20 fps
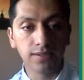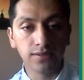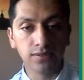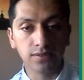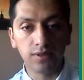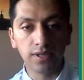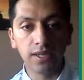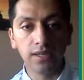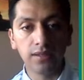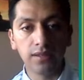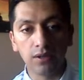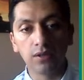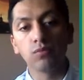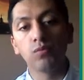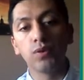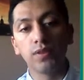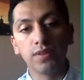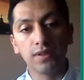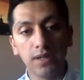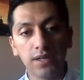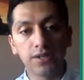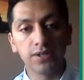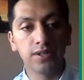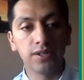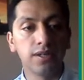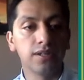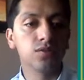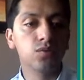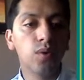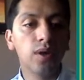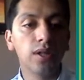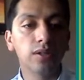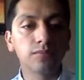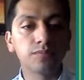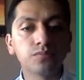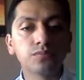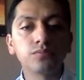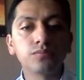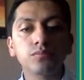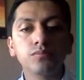lesson, okay, and with the learning as well.
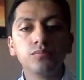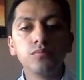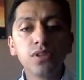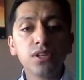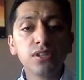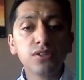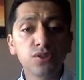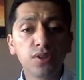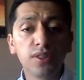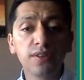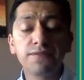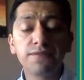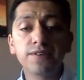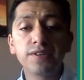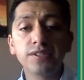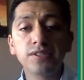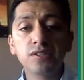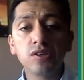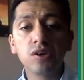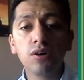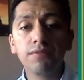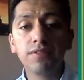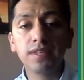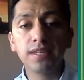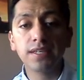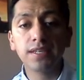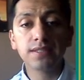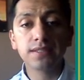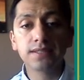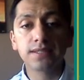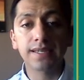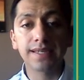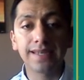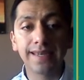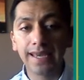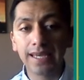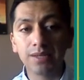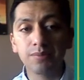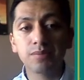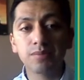So the first of these
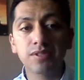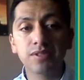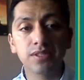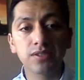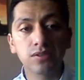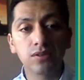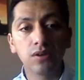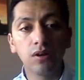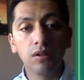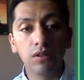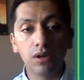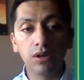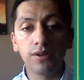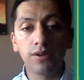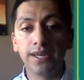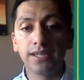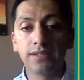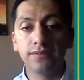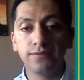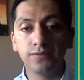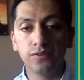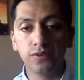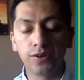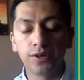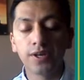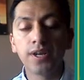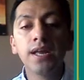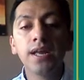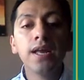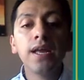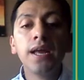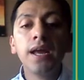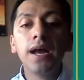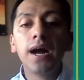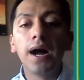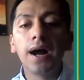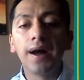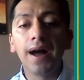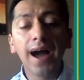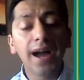games is called Connect 4.
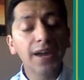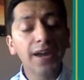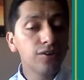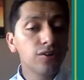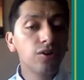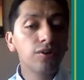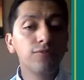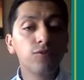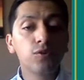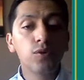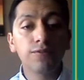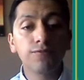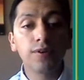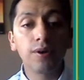I don't know if you're